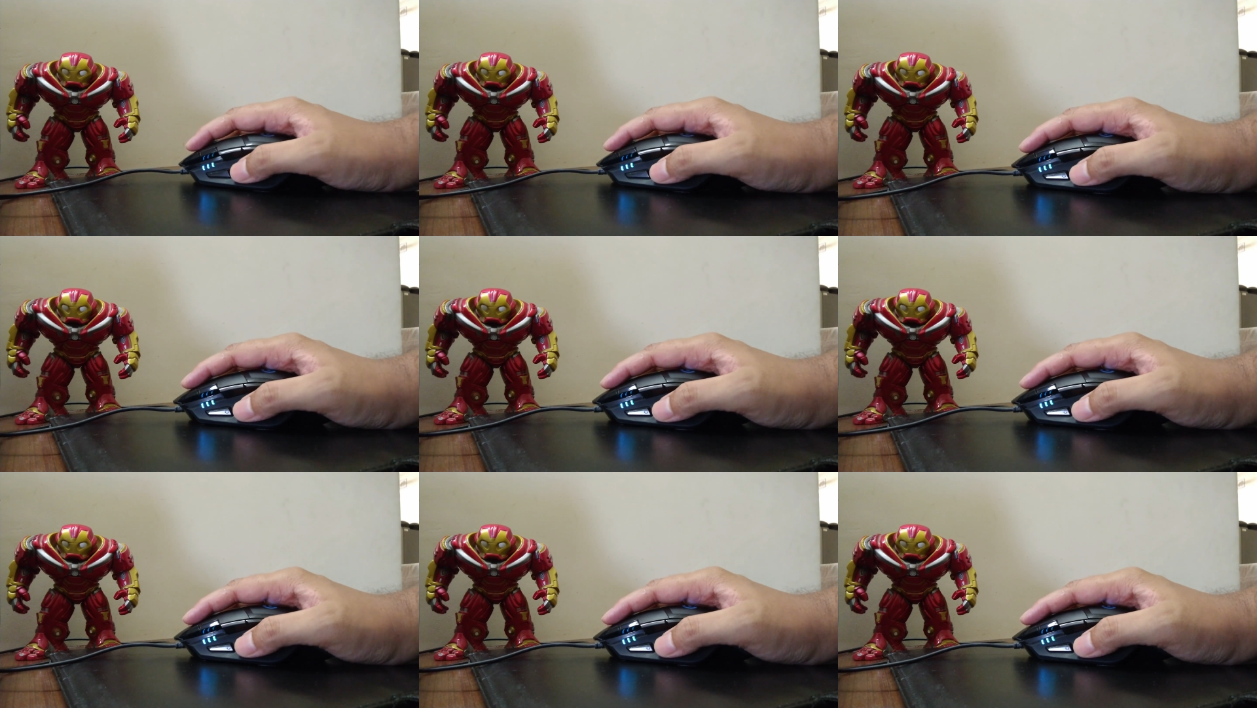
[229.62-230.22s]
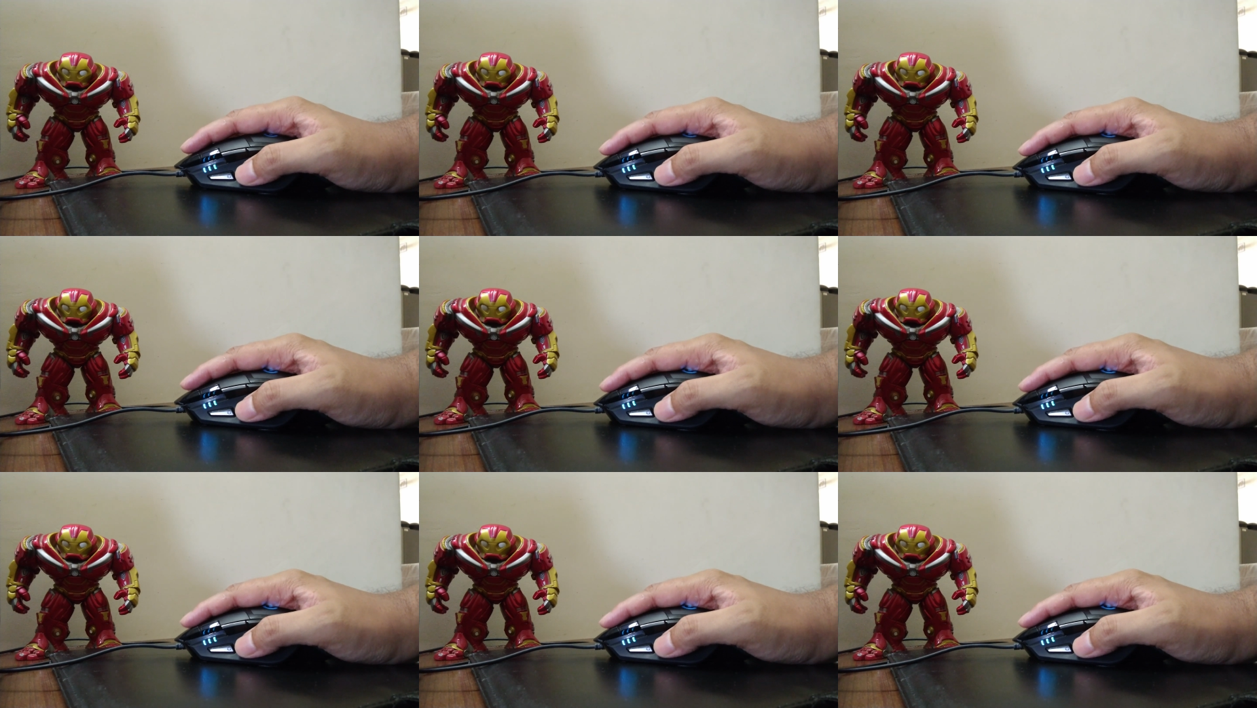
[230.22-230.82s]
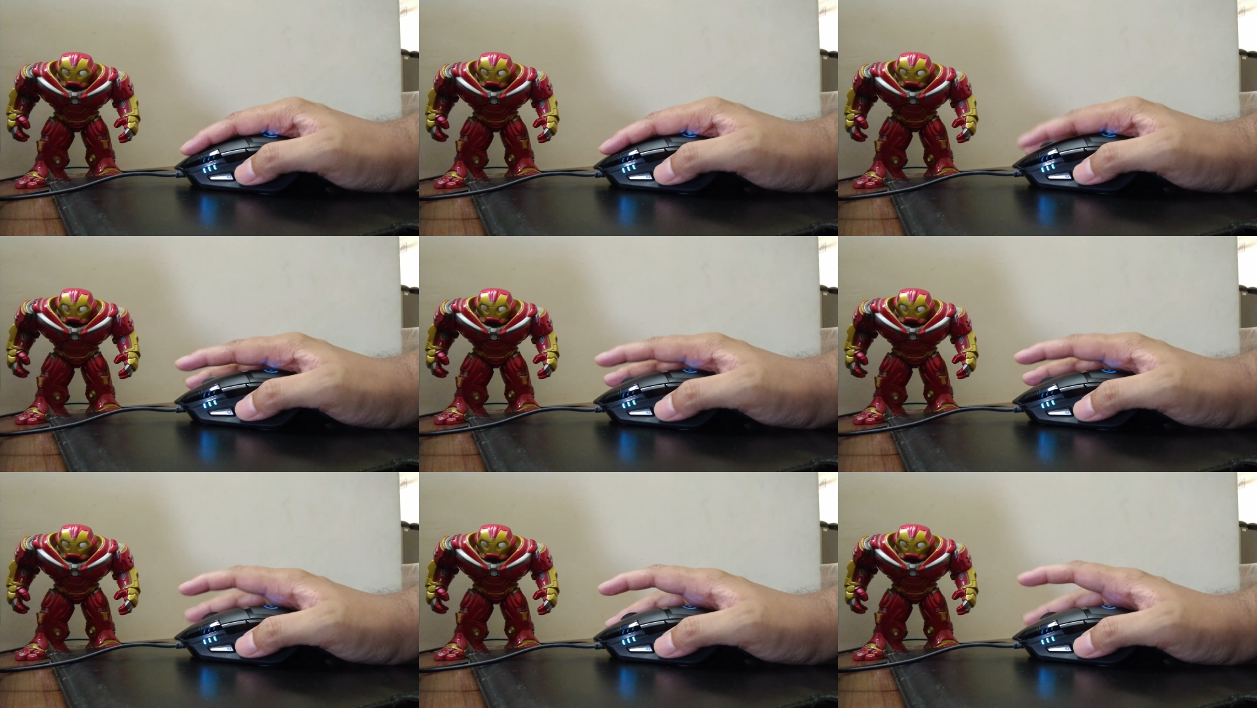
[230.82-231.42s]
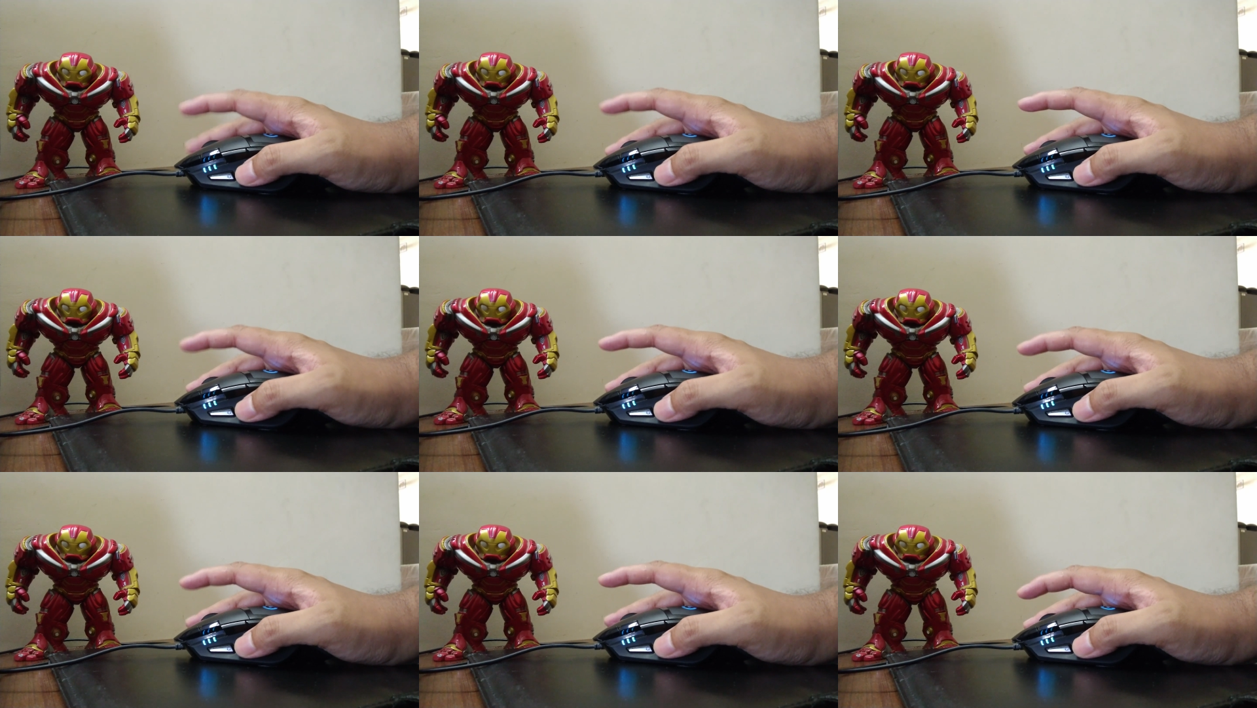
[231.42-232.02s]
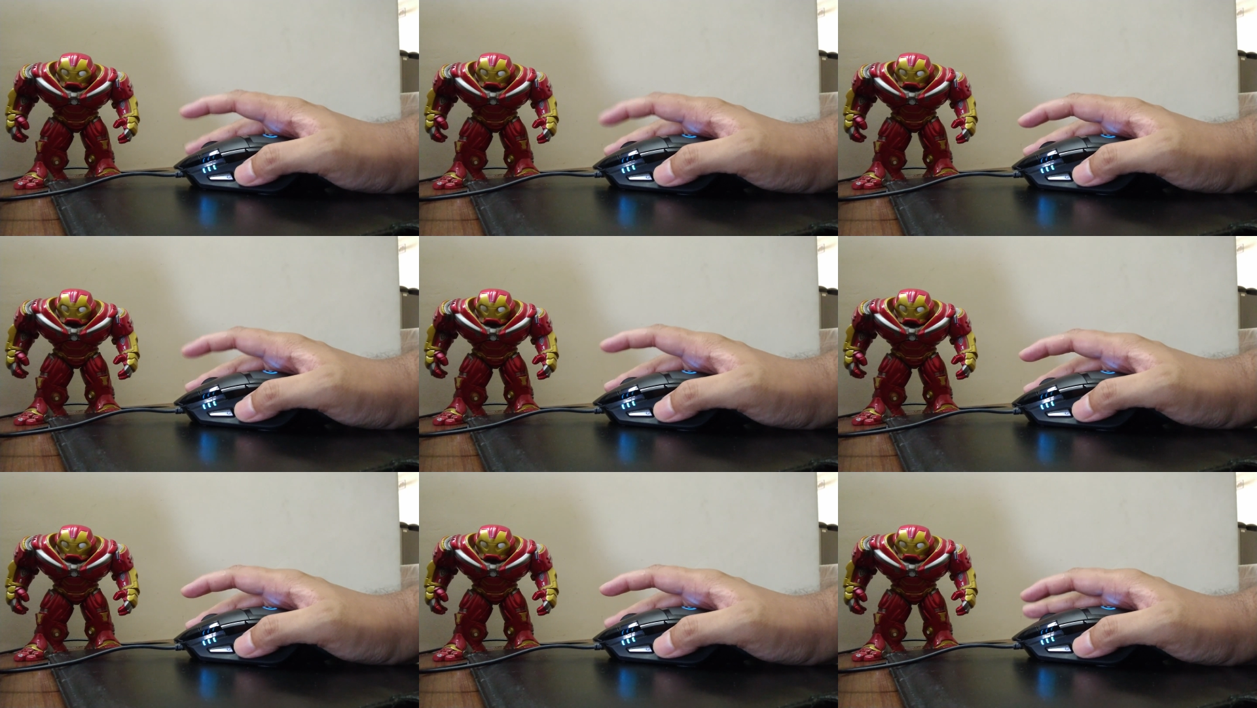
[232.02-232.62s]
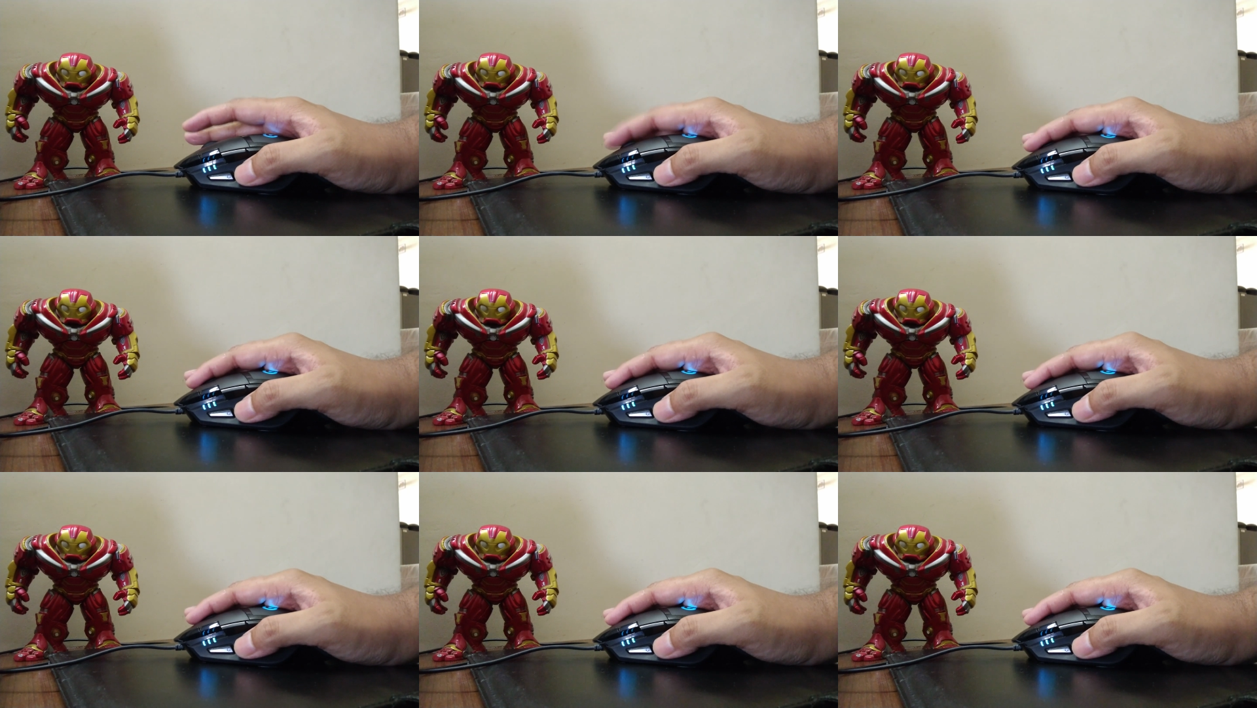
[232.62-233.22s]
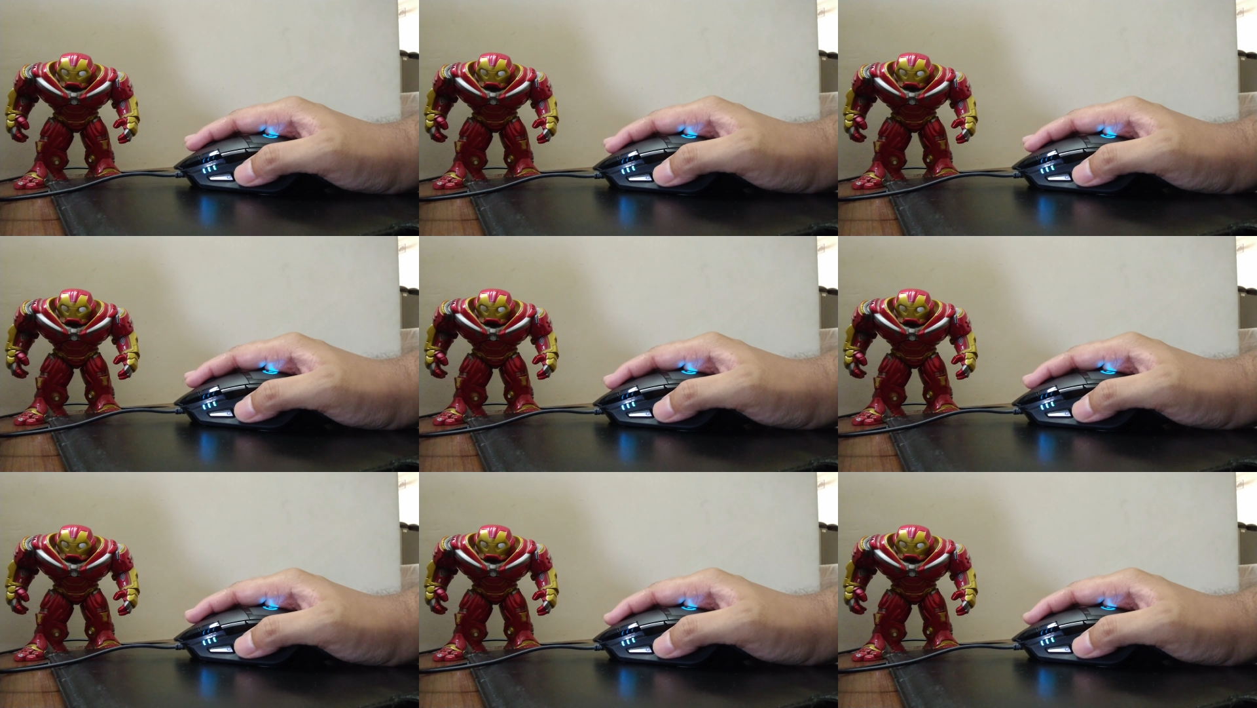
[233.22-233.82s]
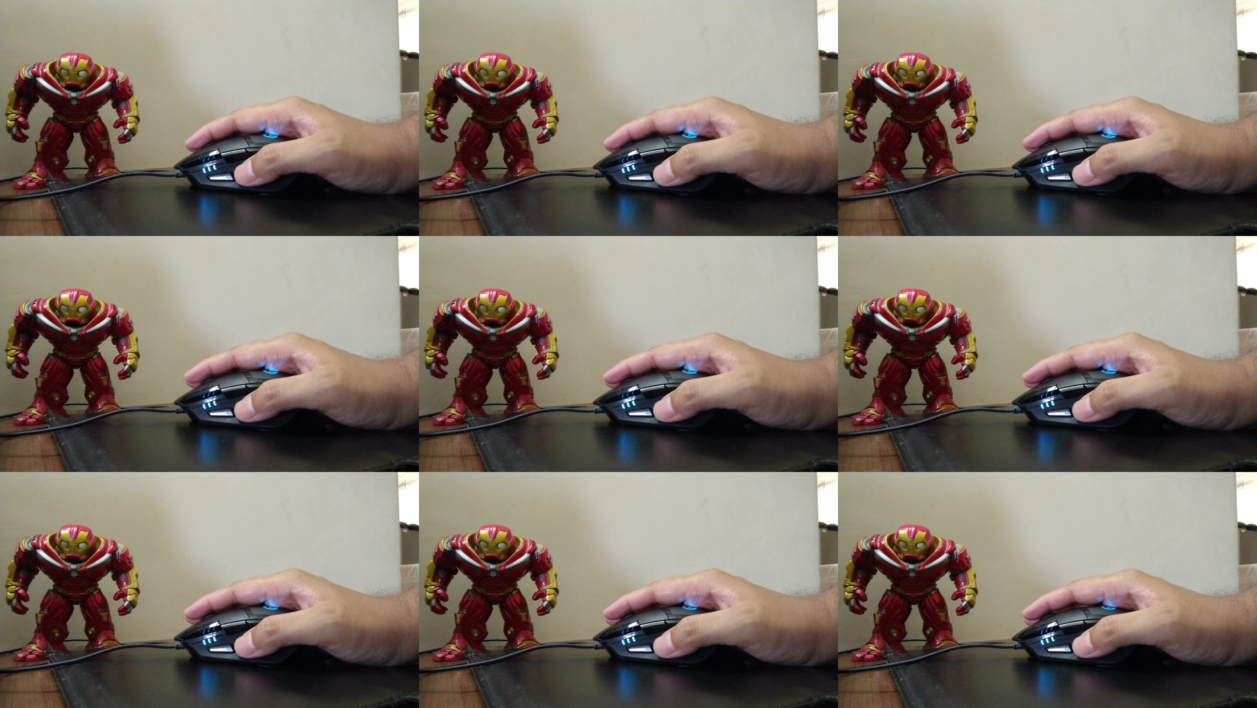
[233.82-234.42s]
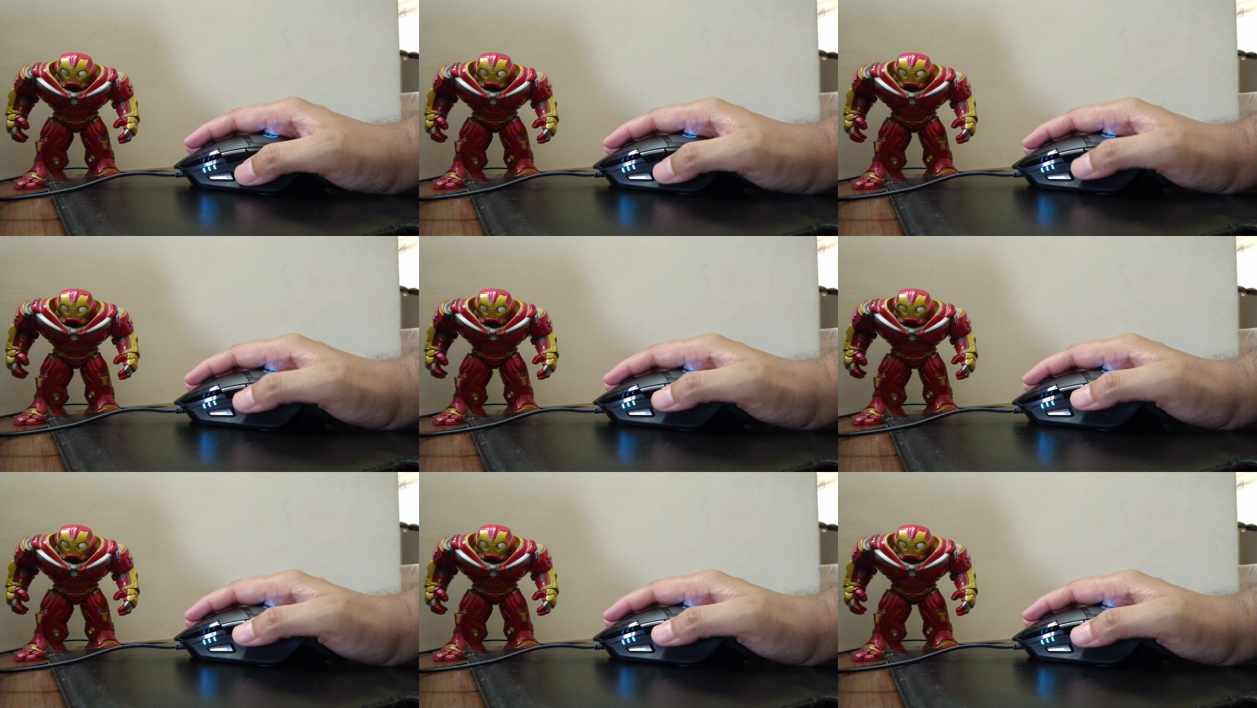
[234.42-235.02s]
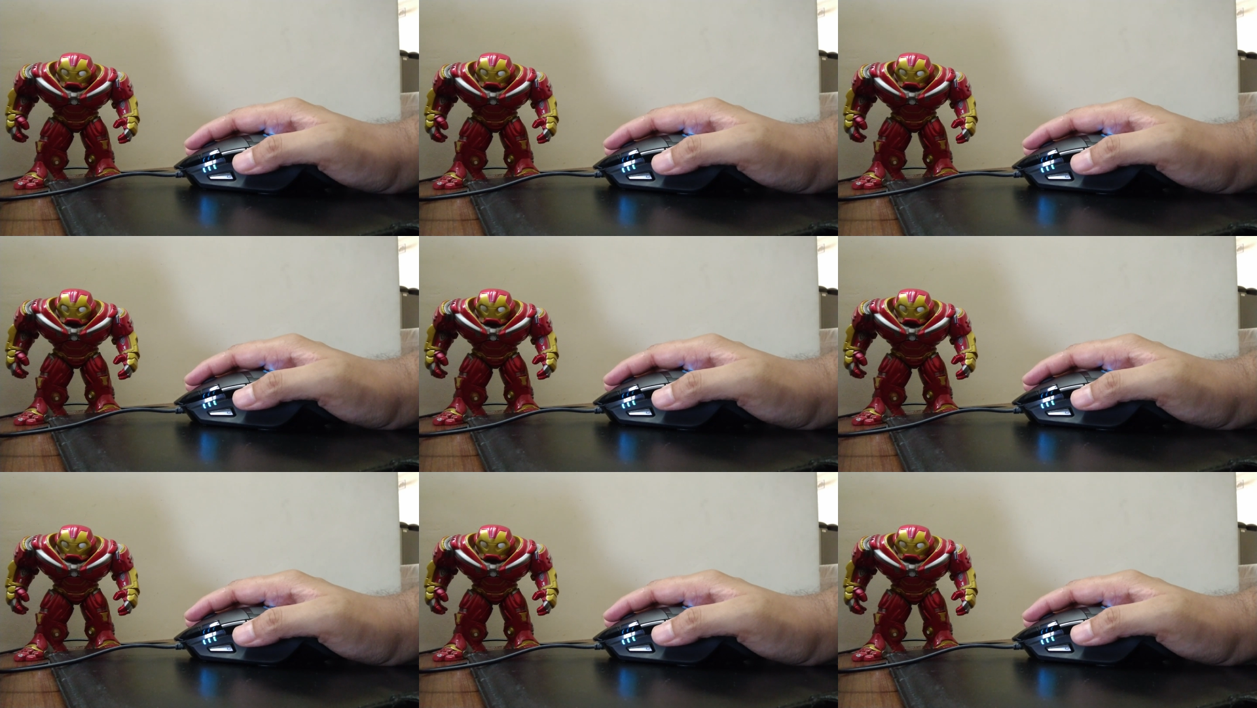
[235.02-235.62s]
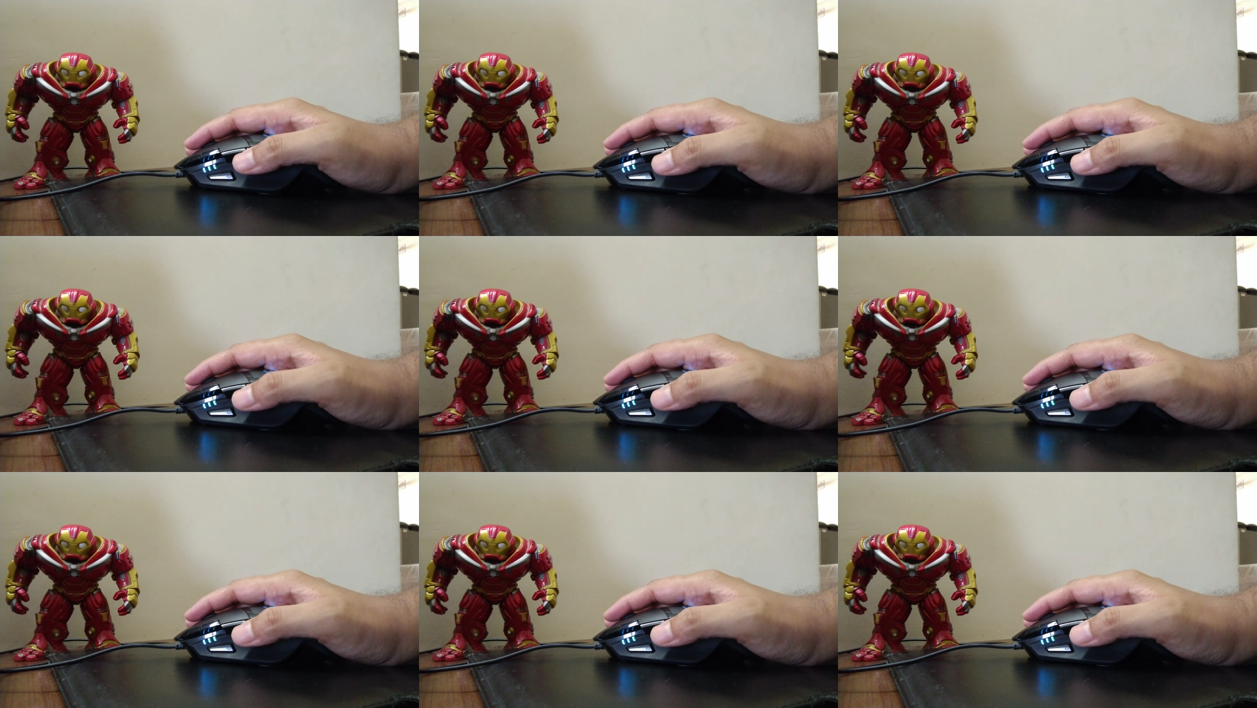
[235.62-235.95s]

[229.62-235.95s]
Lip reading: (no speaker visible)